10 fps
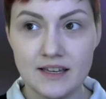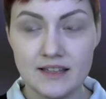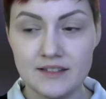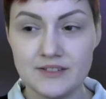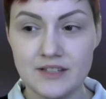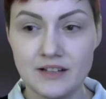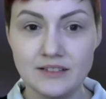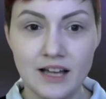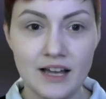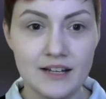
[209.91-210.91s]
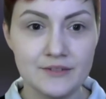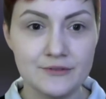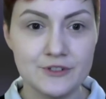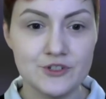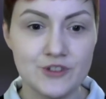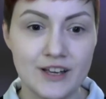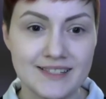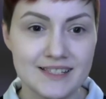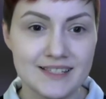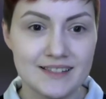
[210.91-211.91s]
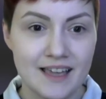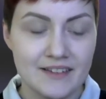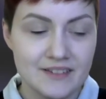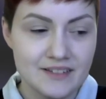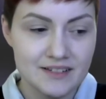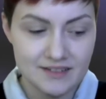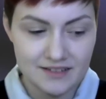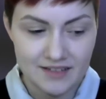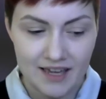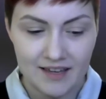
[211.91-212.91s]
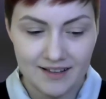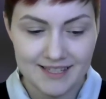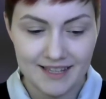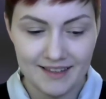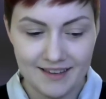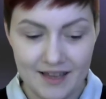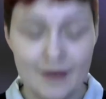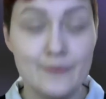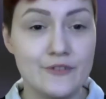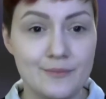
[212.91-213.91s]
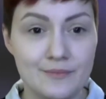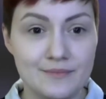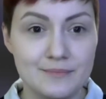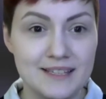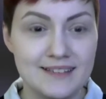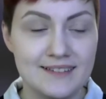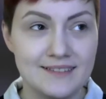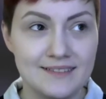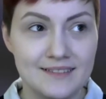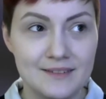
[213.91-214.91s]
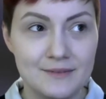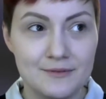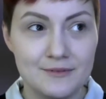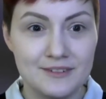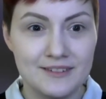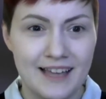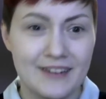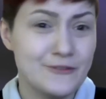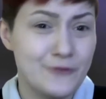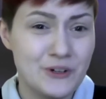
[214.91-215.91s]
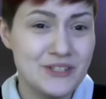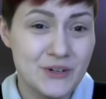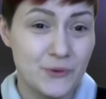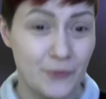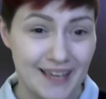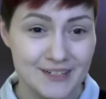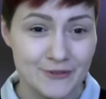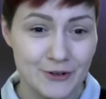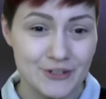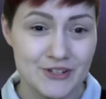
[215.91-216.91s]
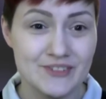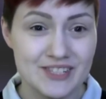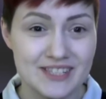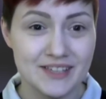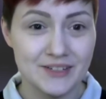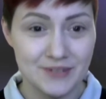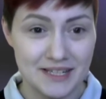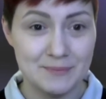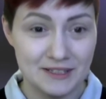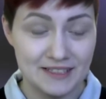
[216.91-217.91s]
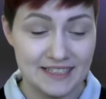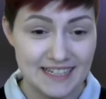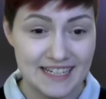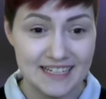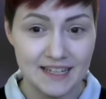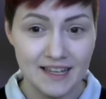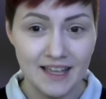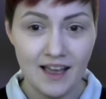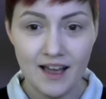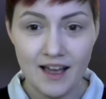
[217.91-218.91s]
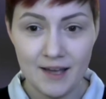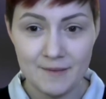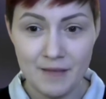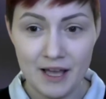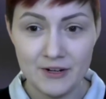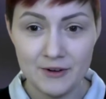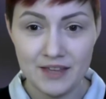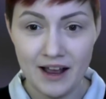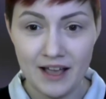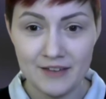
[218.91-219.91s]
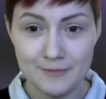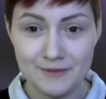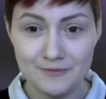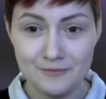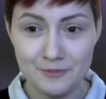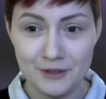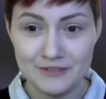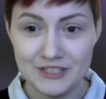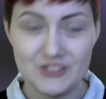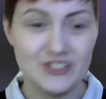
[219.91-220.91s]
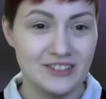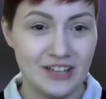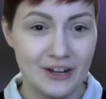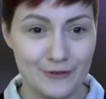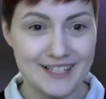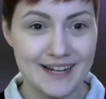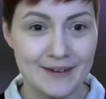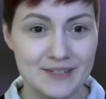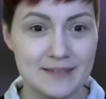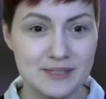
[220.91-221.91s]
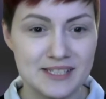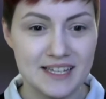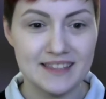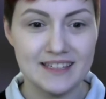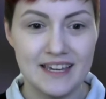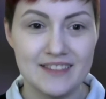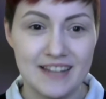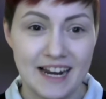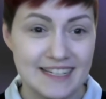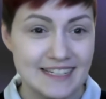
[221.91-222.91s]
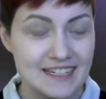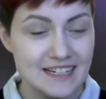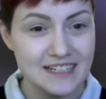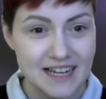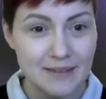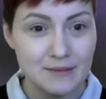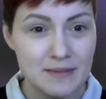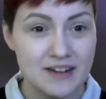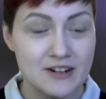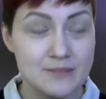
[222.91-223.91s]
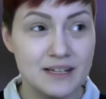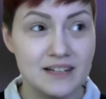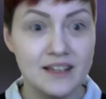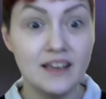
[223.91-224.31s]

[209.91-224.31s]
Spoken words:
a lot of stress and chaos that can come from being kind of forced to wait for services that you desperately need. I know that I've been privileged in a lot of ways that I was able to get the care that I needed in a timely manner, but